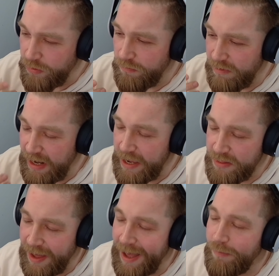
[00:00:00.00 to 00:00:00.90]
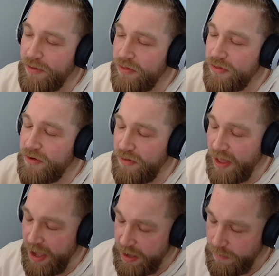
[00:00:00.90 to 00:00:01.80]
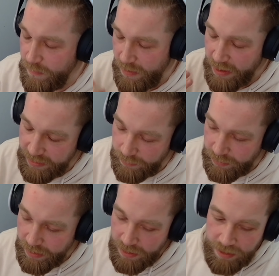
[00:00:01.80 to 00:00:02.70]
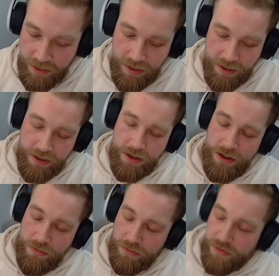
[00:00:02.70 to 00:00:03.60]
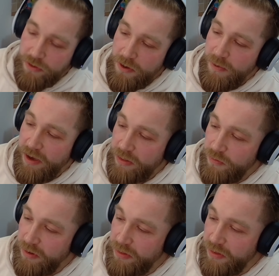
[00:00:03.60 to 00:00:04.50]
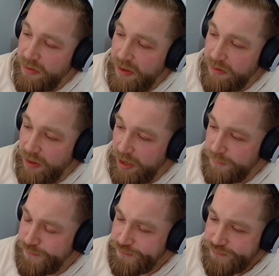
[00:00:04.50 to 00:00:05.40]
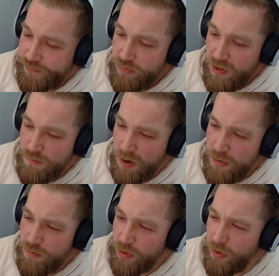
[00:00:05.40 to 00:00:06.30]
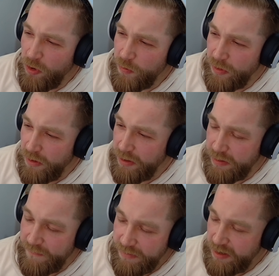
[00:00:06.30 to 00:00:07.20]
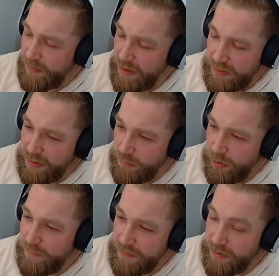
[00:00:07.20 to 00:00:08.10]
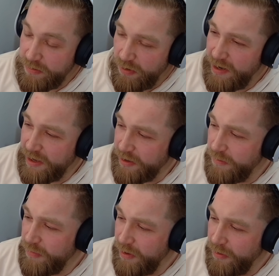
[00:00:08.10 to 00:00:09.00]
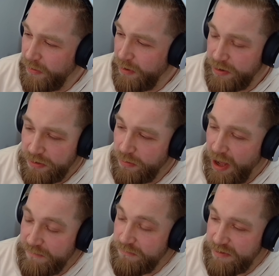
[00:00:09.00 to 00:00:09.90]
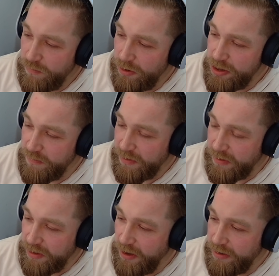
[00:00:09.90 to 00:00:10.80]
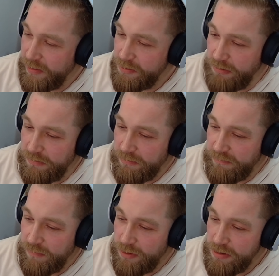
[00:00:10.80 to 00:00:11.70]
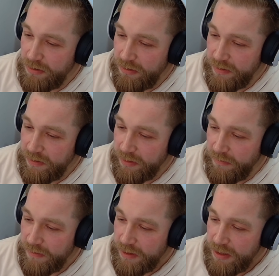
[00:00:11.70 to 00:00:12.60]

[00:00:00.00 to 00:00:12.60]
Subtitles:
to relate to happen today. But anyway, I want to go back to when I was like 16. My mum was hospitalized, and I've said about this in some of my other videos. I might link them below. I don't know. I haven't rewatched them because I can't. I struggle to rewatch a lot of this stuff.